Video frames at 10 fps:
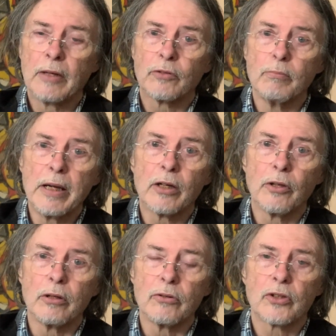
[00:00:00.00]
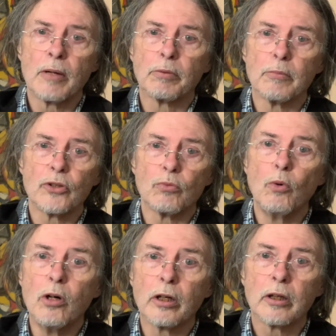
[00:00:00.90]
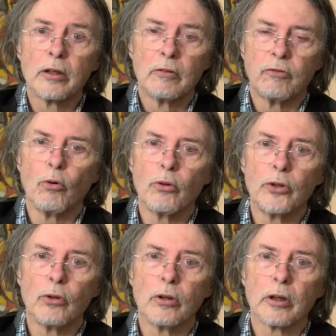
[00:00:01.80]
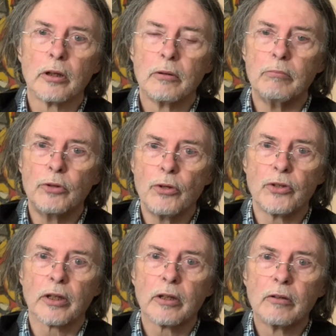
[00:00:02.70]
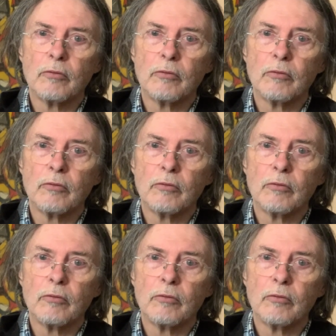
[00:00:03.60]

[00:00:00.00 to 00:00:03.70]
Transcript: make those temperaments work for your music.